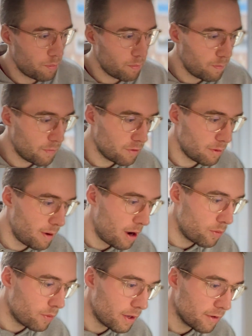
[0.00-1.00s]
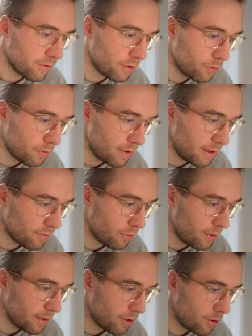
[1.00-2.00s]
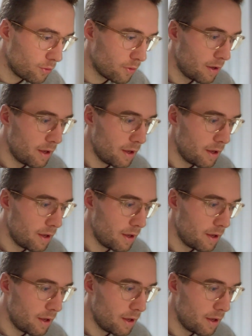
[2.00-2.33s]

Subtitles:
somehow execute SQL code